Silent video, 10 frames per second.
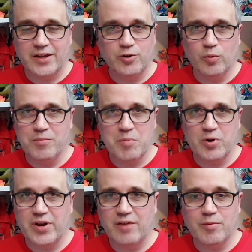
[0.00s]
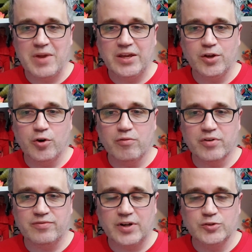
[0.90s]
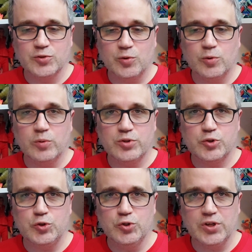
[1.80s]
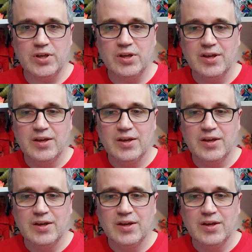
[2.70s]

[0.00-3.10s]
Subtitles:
I don't remember it ever making it over to Fun School, which was usually